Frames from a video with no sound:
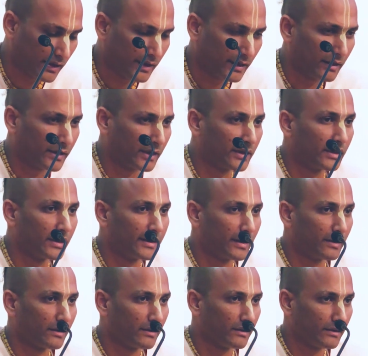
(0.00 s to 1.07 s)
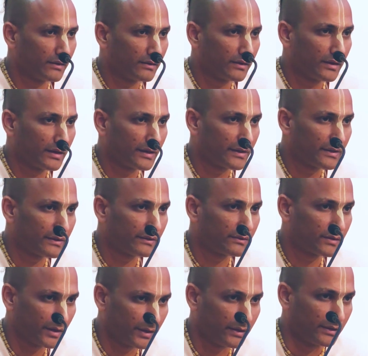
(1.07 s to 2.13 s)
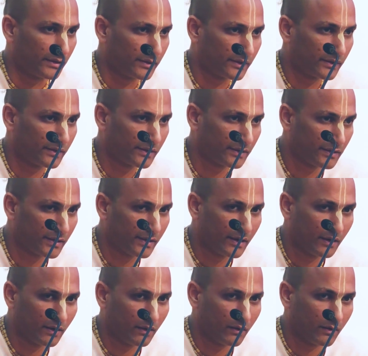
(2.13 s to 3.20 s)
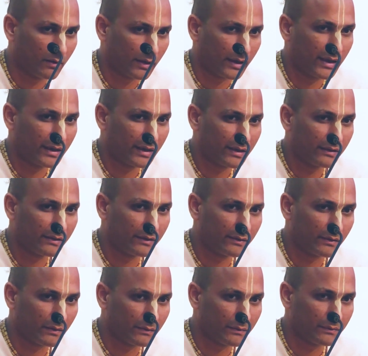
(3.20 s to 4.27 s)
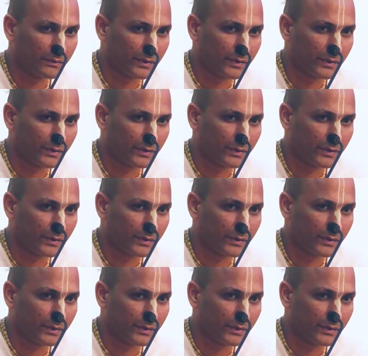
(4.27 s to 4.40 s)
an analytical study or analysis of